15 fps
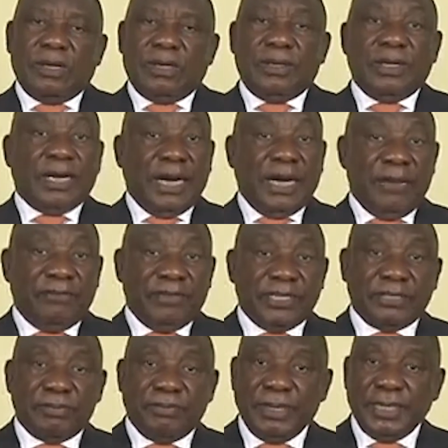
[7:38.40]
The
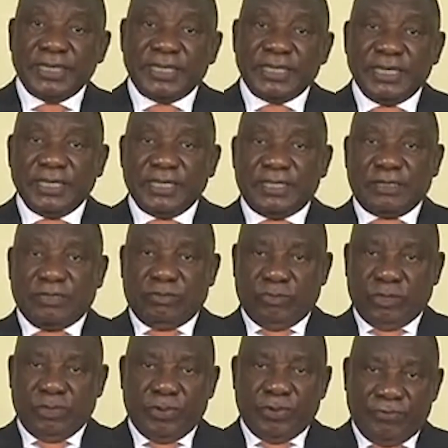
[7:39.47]
relevant ministers
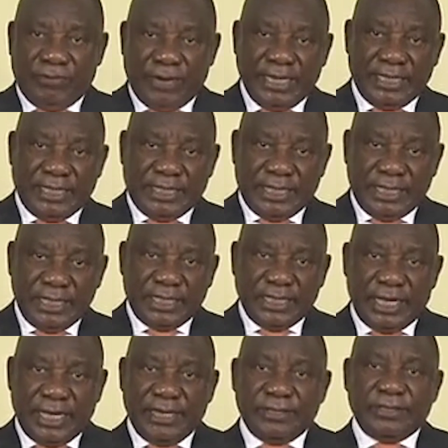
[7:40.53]
will provide
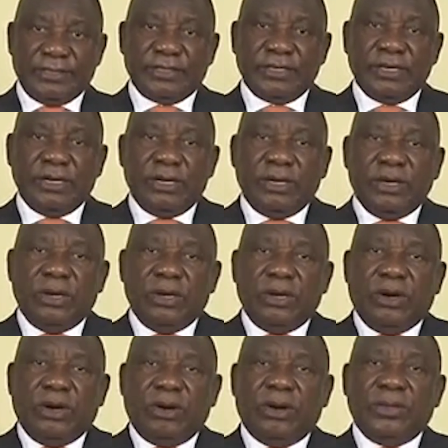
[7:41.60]
details
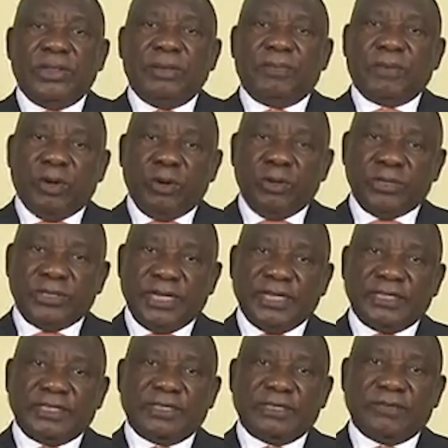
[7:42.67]
on the
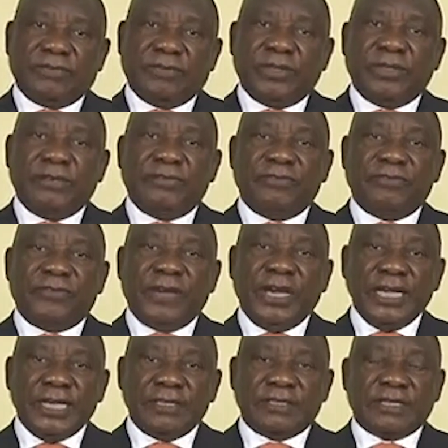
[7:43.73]
process for the
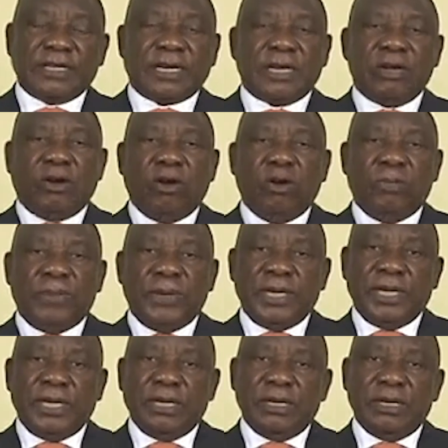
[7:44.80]
phased
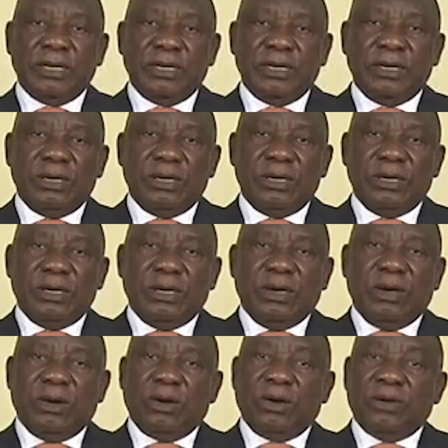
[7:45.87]
reopening
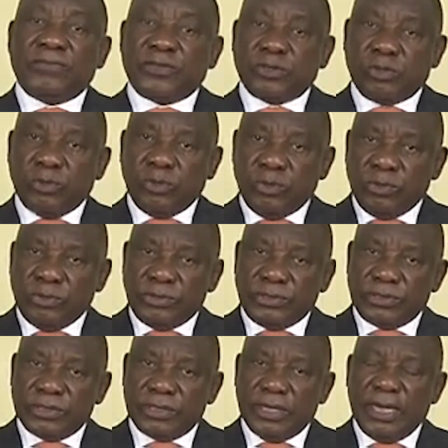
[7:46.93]
of
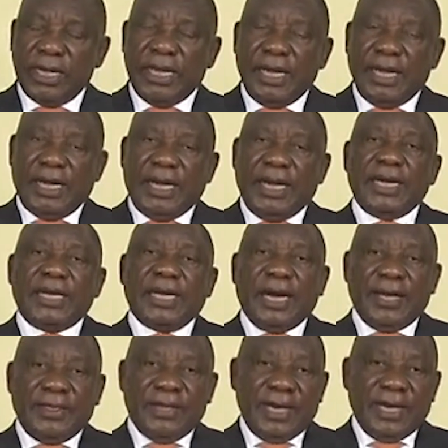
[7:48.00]
schools and
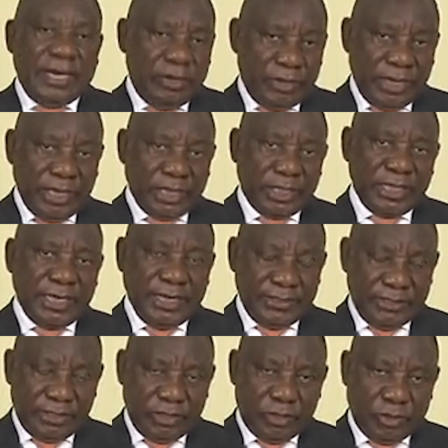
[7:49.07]
other educational
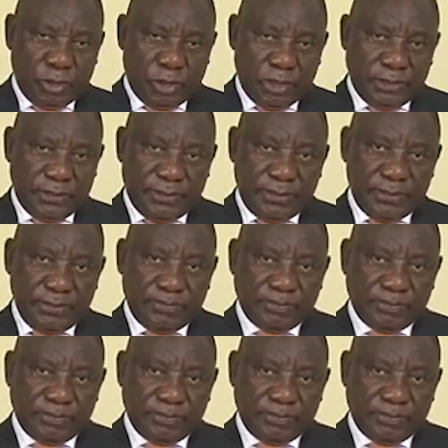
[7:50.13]
institutions.